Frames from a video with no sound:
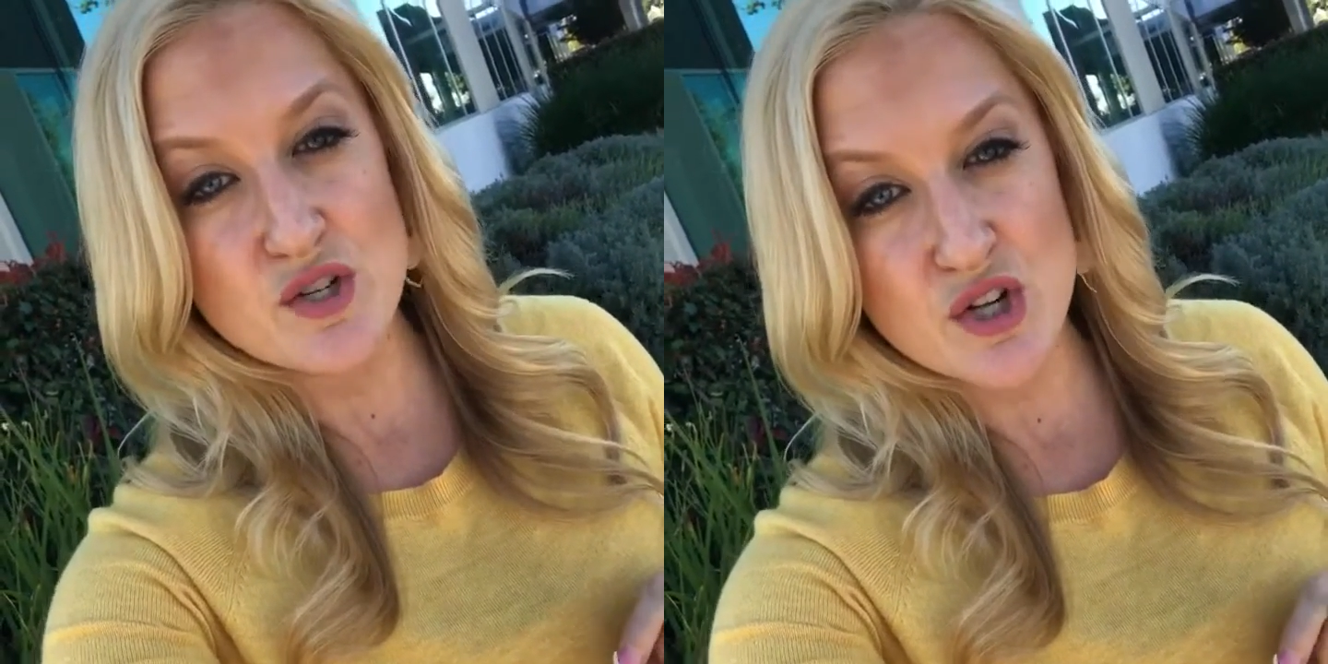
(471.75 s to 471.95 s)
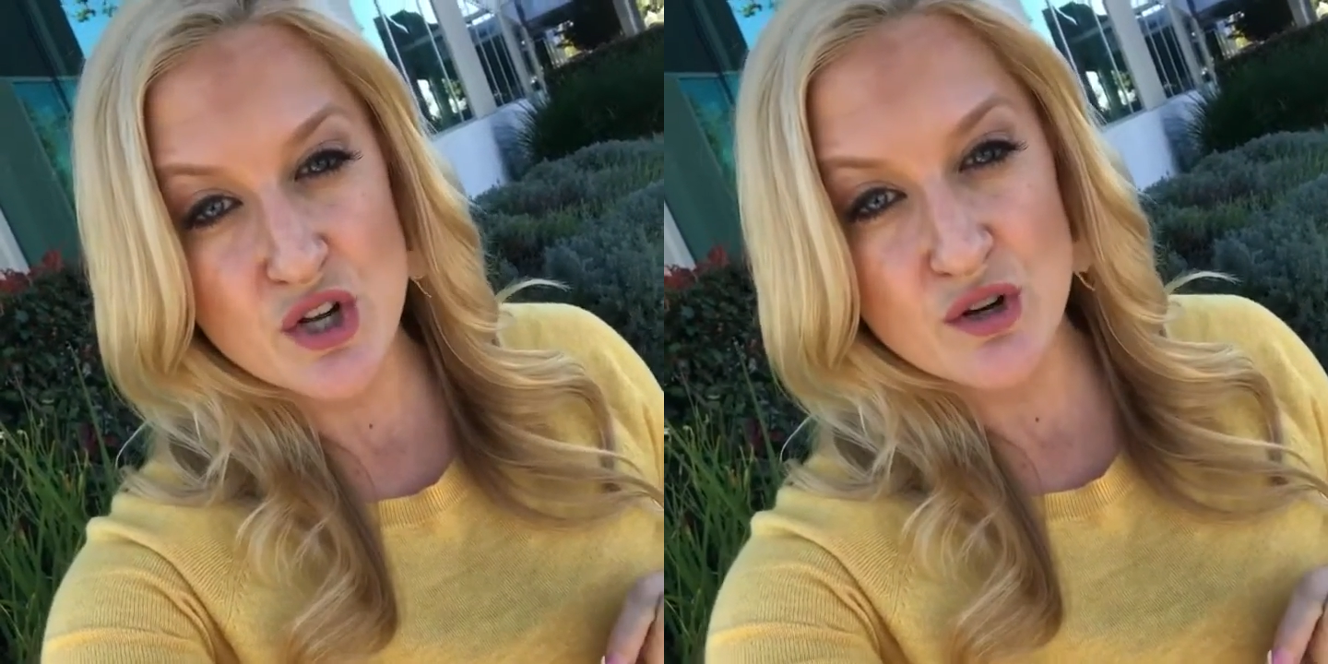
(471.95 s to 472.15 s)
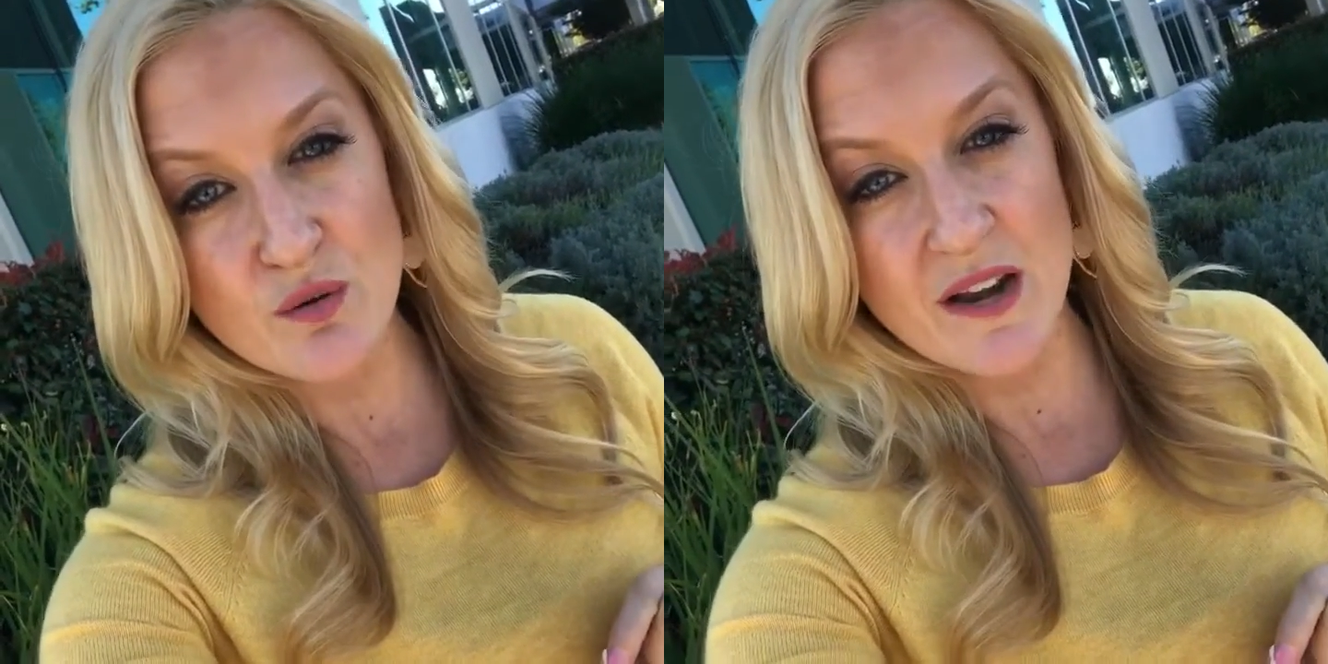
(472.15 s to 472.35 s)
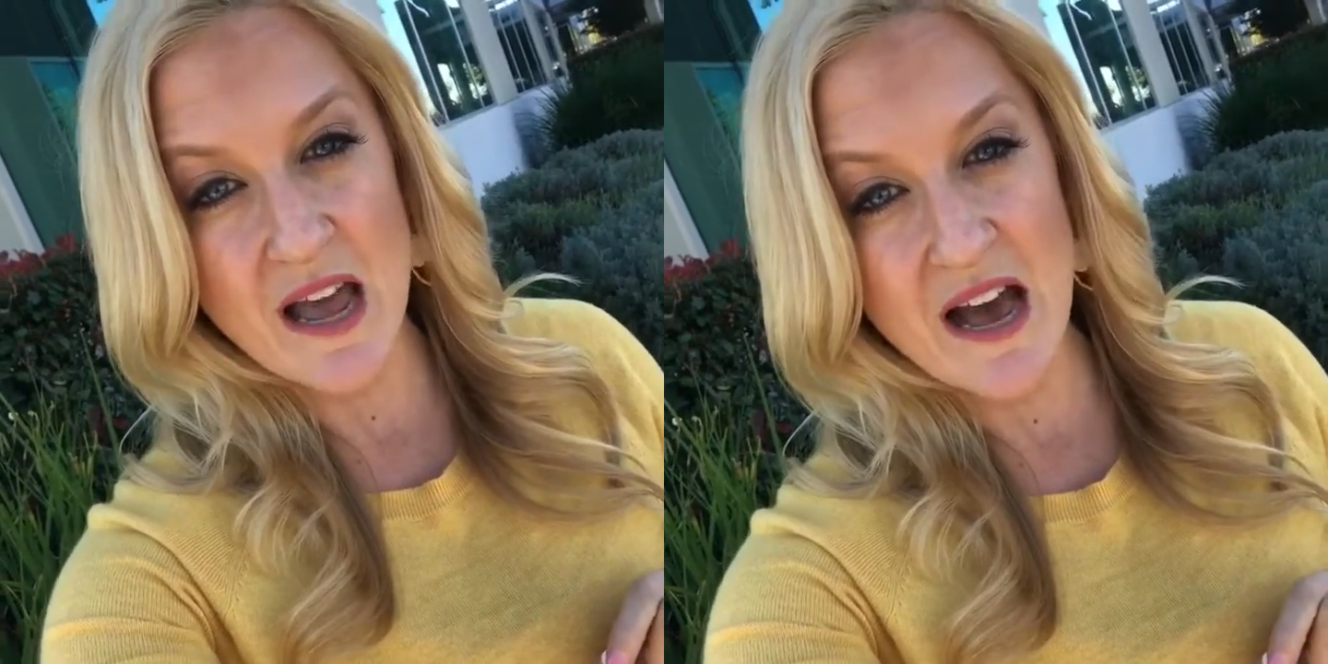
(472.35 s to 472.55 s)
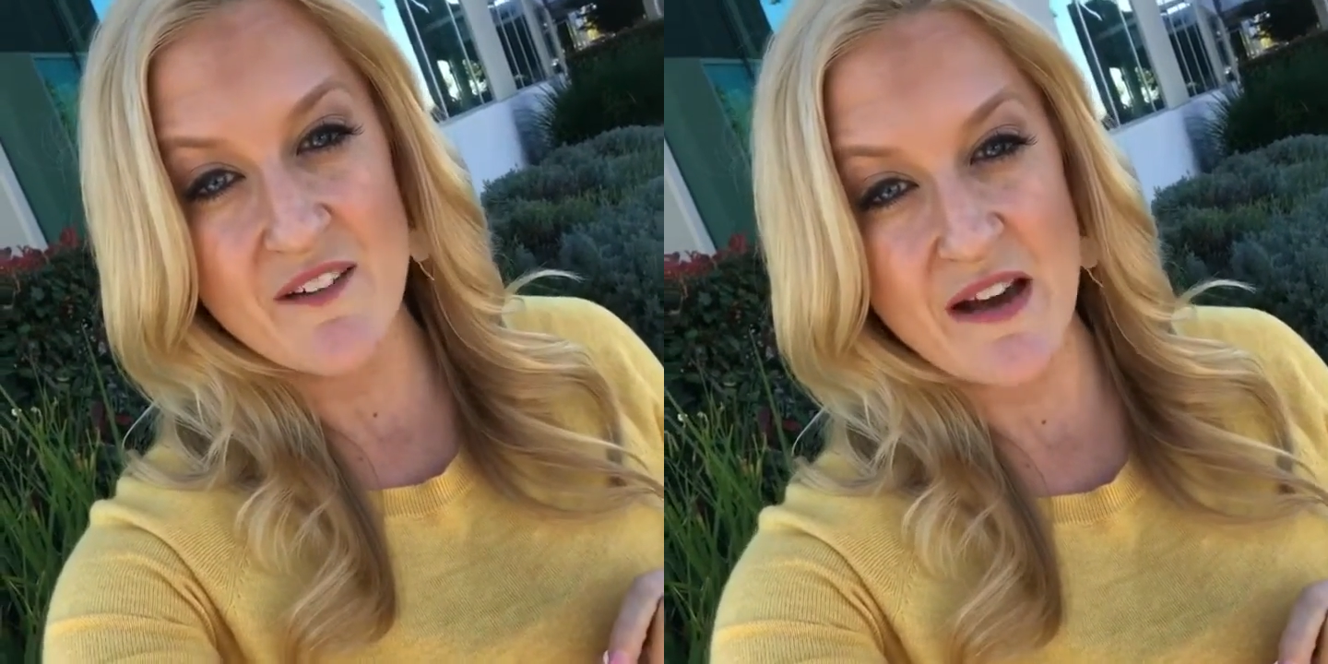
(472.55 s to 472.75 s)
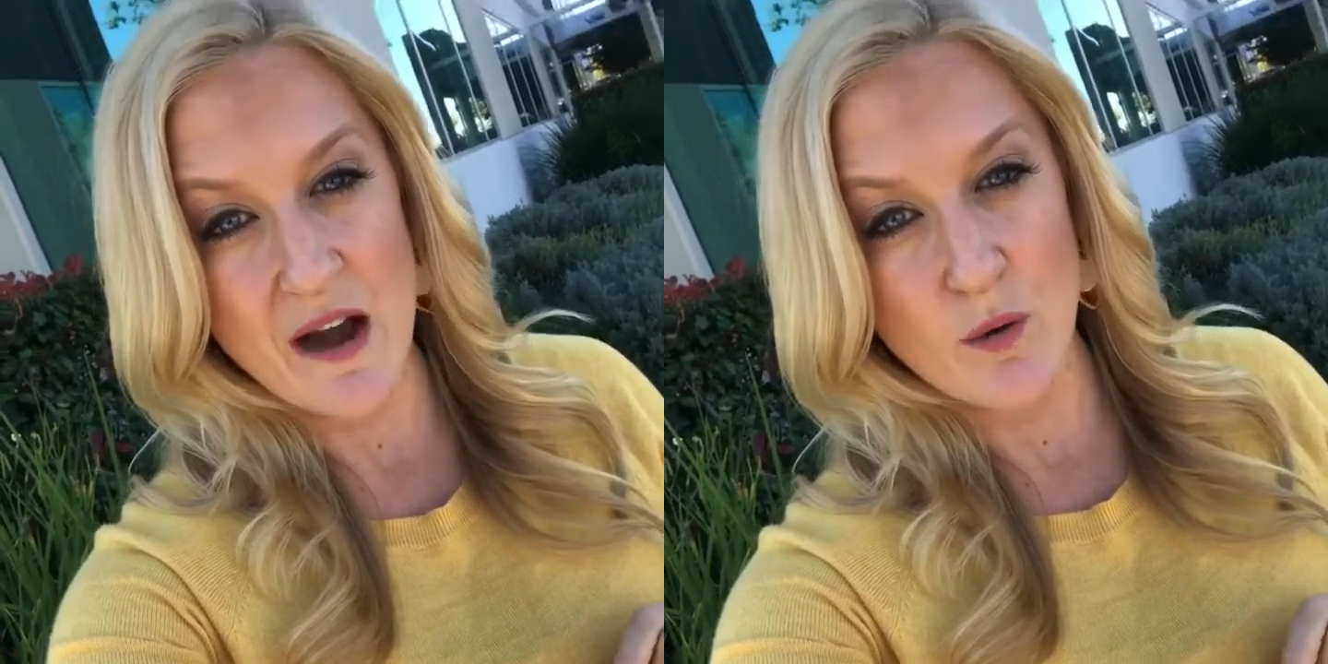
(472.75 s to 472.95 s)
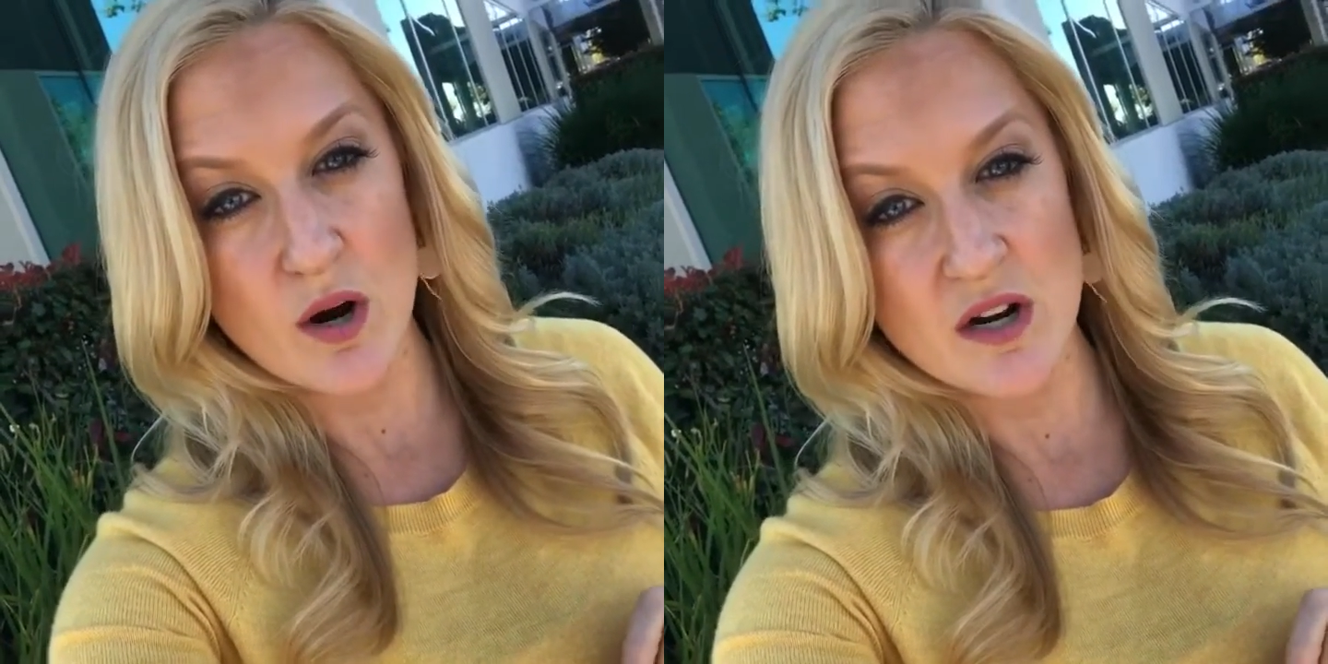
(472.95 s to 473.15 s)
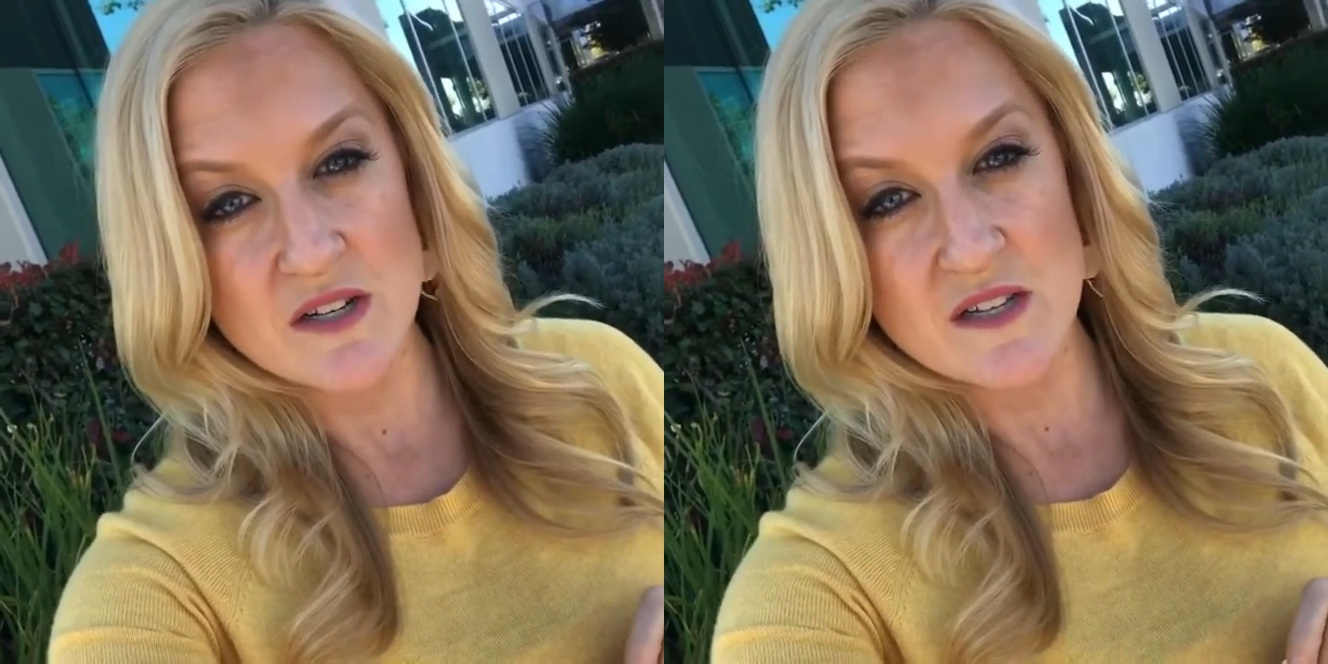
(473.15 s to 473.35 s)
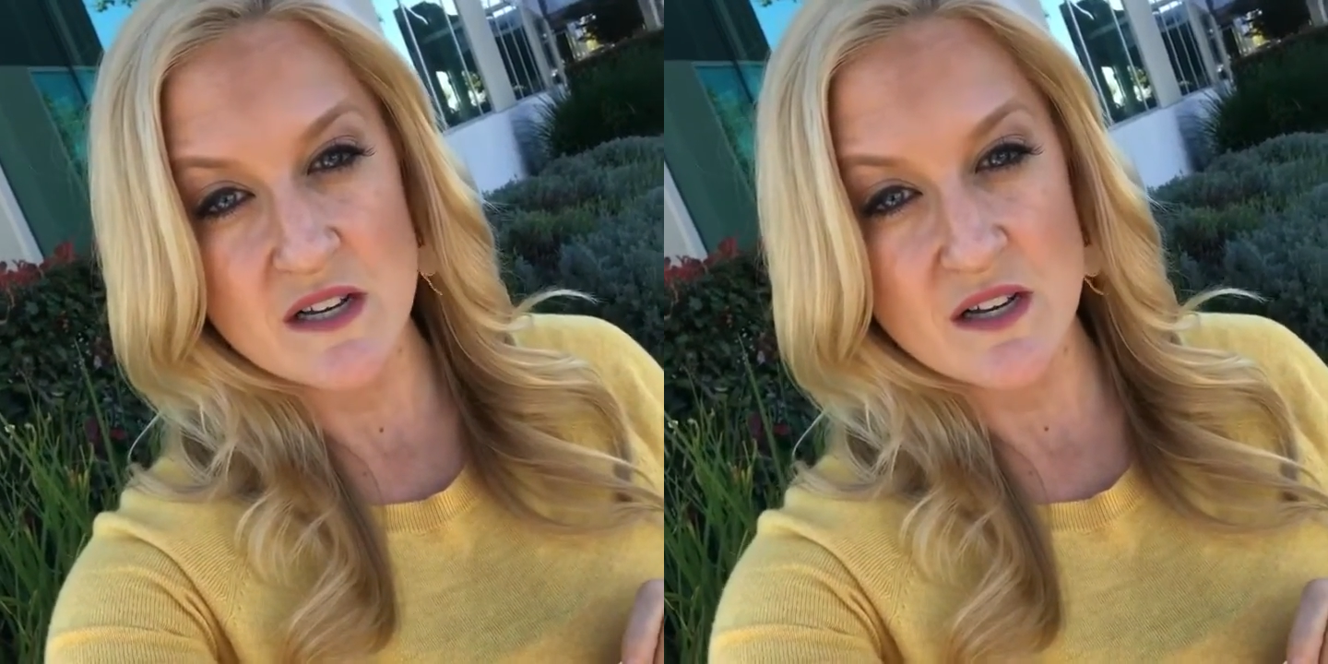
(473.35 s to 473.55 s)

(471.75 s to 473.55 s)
2.5 hours.